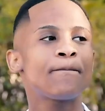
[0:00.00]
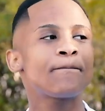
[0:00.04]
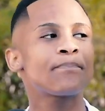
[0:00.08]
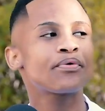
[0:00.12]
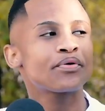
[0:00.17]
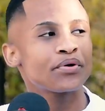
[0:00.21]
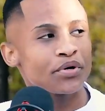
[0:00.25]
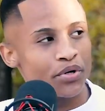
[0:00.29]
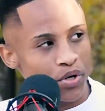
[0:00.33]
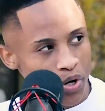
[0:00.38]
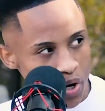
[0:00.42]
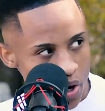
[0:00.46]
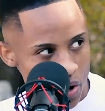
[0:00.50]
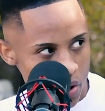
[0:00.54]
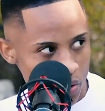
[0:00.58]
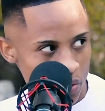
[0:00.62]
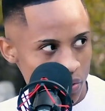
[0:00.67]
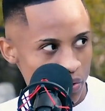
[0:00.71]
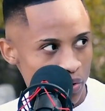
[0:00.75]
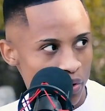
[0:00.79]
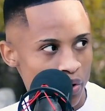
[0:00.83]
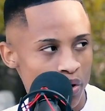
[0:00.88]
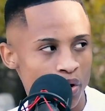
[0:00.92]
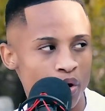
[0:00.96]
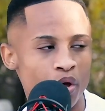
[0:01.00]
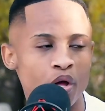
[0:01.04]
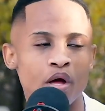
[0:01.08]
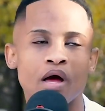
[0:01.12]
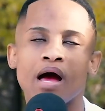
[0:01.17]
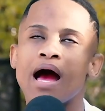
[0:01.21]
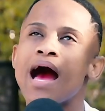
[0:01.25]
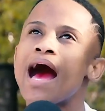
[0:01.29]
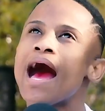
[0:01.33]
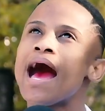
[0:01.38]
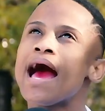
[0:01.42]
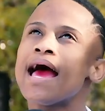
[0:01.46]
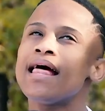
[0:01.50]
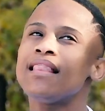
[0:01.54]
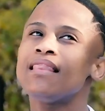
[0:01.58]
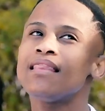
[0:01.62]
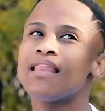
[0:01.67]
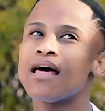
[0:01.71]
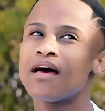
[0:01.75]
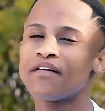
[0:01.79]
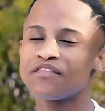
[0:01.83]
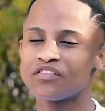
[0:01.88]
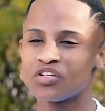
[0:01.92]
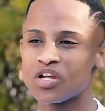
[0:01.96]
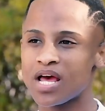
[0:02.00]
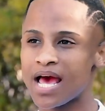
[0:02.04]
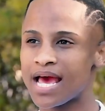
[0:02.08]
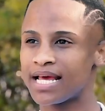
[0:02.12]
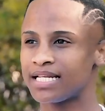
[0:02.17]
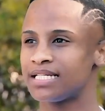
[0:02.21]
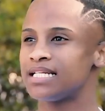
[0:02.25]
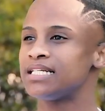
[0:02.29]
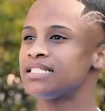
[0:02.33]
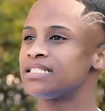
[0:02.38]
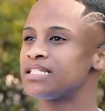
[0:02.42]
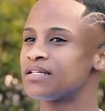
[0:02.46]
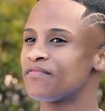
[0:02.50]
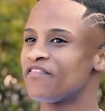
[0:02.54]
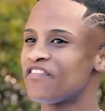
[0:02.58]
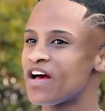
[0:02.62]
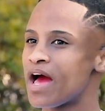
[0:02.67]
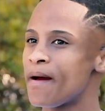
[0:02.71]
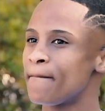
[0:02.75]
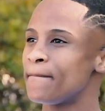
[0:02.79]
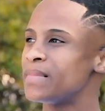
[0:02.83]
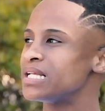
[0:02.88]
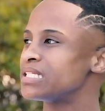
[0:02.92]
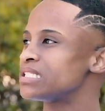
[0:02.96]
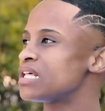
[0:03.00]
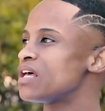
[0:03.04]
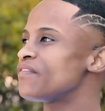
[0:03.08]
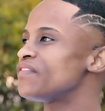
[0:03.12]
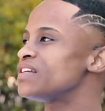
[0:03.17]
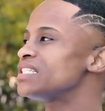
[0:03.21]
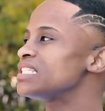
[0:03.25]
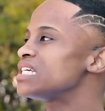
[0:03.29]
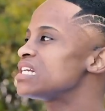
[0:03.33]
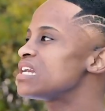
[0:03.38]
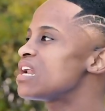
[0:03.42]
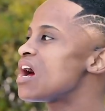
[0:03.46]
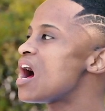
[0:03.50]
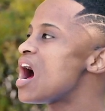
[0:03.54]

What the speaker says: Pro, I love to identify myself as an